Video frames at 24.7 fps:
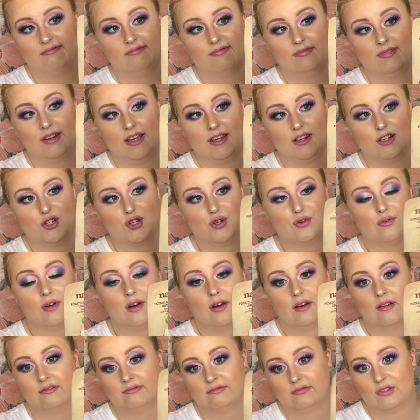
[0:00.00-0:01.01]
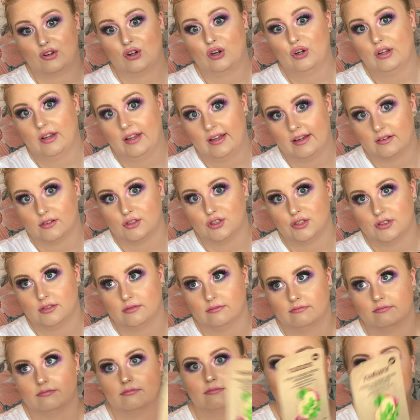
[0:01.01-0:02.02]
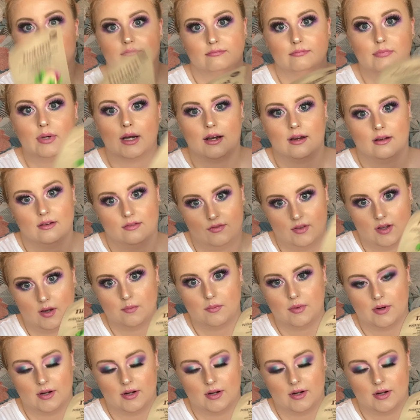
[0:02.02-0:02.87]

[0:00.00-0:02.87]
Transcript: Natura collection, part of that